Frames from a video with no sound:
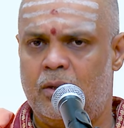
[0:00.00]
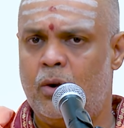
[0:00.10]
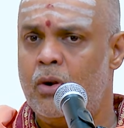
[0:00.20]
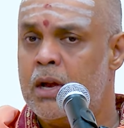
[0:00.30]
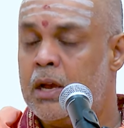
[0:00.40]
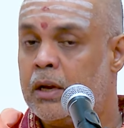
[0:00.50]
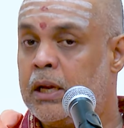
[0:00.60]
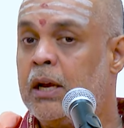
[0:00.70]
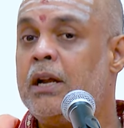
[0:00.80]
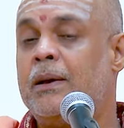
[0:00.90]
No, the
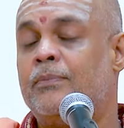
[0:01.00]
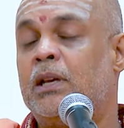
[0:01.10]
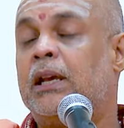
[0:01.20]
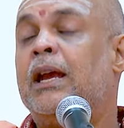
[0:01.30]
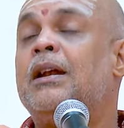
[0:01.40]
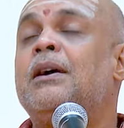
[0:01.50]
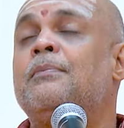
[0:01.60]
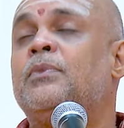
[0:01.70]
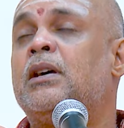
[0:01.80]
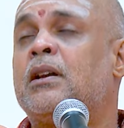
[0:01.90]
kingdom,
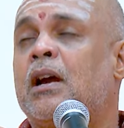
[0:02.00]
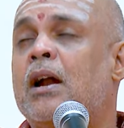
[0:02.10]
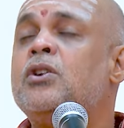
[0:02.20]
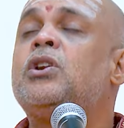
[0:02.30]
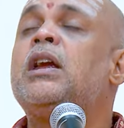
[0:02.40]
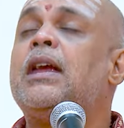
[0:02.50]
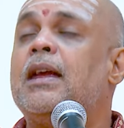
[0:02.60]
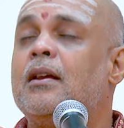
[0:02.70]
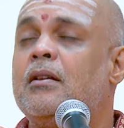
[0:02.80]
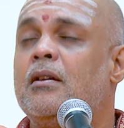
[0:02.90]
the
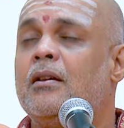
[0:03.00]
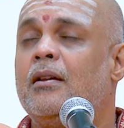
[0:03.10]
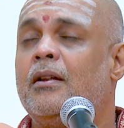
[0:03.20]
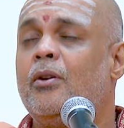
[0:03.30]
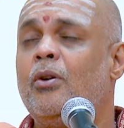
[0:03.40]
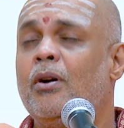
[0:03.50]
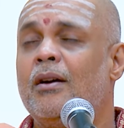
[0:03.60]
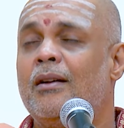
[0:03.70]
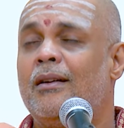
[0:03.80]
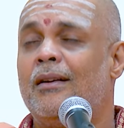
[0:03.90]
country,
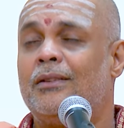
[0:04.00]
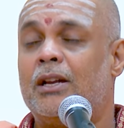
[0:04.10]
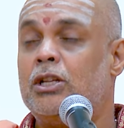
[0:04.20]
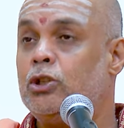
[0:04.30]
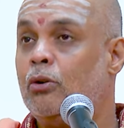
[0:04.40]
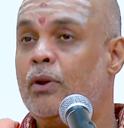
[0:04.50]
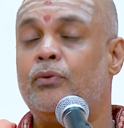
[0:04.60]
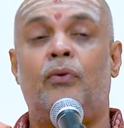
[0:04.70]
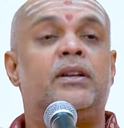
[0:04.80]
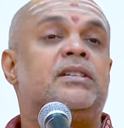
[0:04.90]
that is always
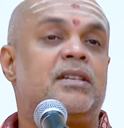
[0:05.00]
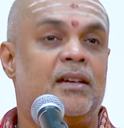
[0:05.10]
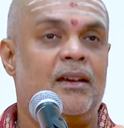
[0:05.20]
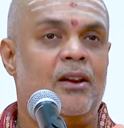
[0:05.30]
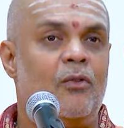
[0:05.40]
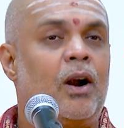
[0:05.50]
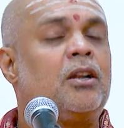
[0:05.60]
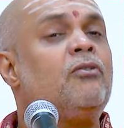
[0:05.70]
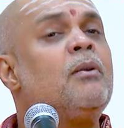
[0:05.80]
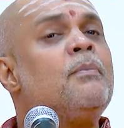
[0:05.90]
first.
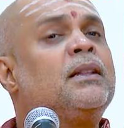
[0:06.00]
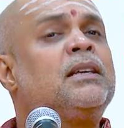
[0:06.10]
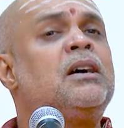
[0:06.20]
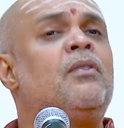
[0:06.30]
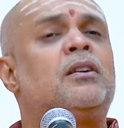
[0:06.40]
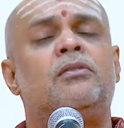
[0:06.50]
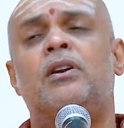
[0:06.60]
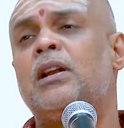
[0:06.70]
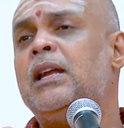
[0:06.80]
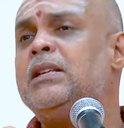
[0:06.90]
Whatever mata, whatever
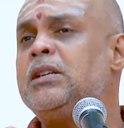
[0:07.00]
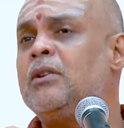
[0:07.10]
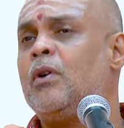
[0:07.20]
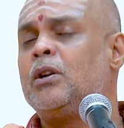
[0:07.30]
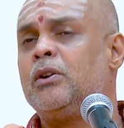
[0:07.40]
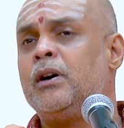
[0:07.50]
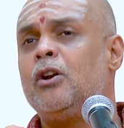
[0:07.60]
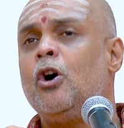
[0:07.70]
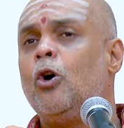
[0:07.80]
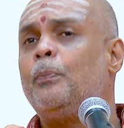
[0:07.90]
religion,
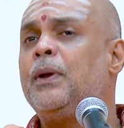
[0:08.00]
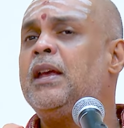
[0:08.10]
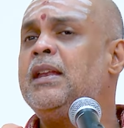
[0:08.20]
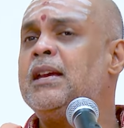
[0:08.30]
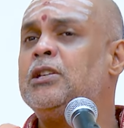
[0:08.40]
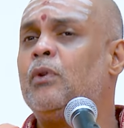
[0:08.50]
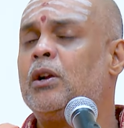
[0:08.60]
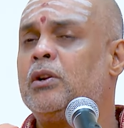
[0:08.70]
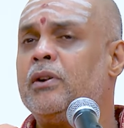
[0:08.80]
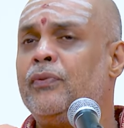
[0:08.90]
whatever opinions,
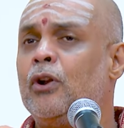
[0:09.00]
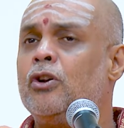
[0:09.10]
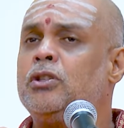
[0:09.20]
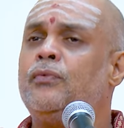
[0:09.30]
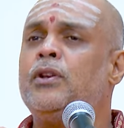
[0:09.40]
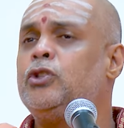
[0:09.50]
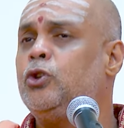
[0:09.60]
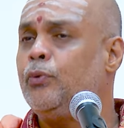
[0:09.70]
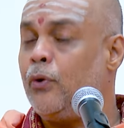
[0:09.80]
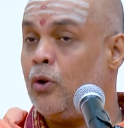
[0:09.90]
whatever philosophies
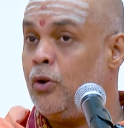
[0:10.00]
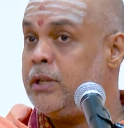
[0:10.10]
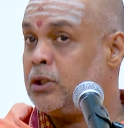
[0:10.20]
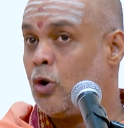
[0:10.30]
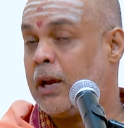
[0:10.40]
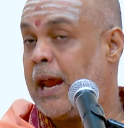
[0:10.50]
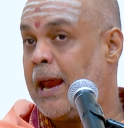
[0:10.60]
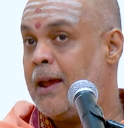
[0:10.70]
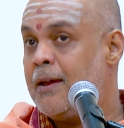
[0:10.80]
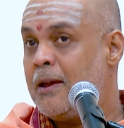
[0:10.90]
you follow, it's
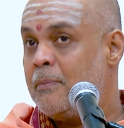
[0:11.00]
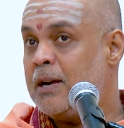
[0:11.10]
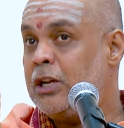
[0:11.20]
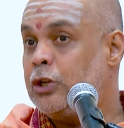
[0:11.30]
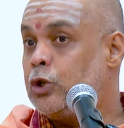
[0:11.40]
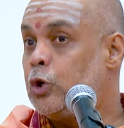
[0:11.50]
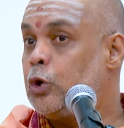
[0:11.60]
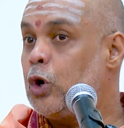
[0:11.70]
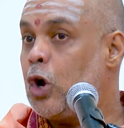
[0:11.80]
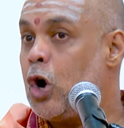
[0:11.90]
okay. But it
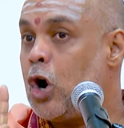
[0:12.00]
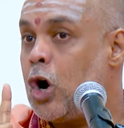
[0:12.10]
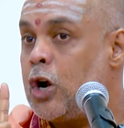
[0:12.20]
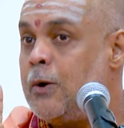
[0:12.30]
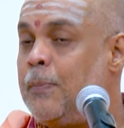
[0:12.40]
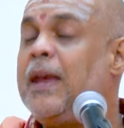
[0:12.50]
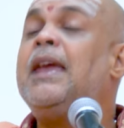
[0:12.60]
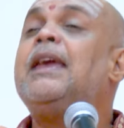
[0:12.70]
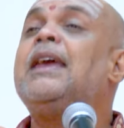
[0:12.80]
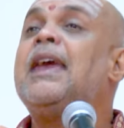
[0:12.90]
should not
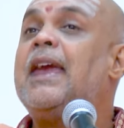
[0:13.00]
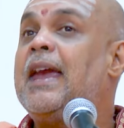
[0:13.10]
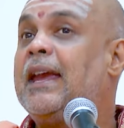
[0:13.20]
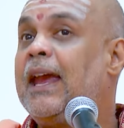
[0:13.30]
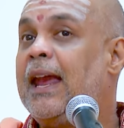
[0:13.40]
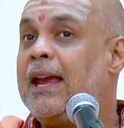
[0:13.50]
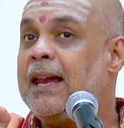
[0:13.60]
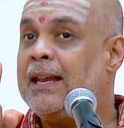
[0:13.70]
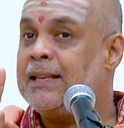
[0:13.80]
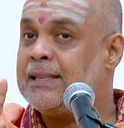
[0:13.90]
be
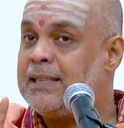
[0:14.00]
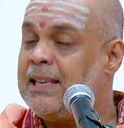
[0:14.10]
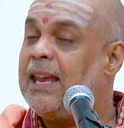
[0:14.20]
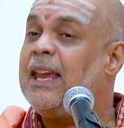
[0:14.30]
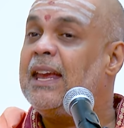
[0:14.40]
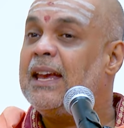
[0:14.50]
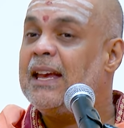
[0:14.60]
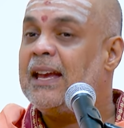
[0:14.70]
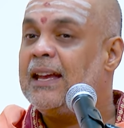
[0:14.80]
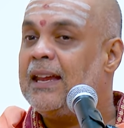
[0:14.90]
against the
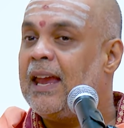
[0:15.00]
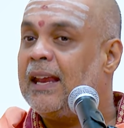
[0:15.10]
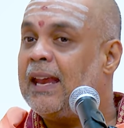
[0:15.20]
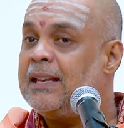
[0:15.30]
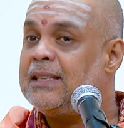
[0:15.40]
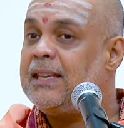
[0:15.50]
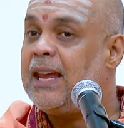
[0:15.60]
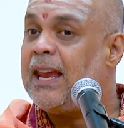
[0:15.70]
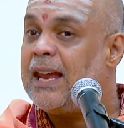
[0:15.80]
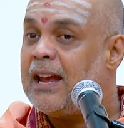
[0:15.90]

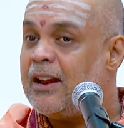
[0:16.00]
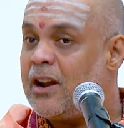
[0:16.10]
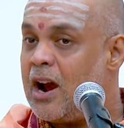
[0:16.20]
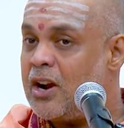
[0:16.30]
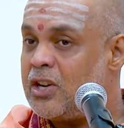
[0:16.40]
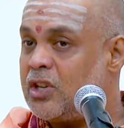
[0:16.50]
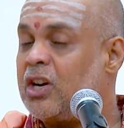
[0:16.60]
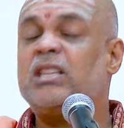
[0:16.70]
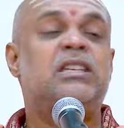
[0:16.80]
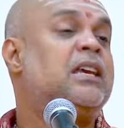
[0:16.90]

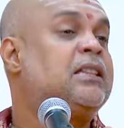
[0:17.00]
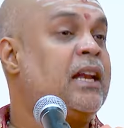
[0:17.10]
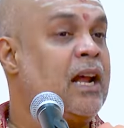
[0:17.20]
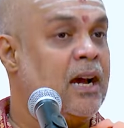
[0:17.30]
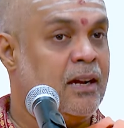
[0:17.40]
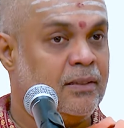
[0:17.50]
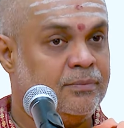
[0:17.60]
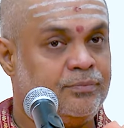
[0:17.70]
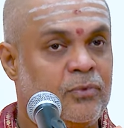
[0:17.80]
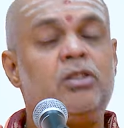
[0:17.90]
Rashtra Chetana.
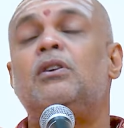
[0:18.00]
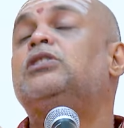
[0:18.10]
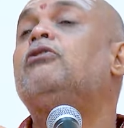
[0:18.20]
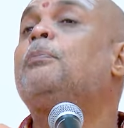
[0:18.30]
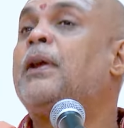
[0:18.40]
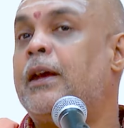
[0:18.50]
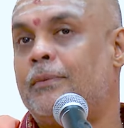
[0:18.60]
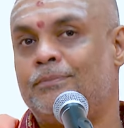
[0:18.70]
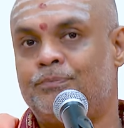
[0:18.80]
This was our prayer.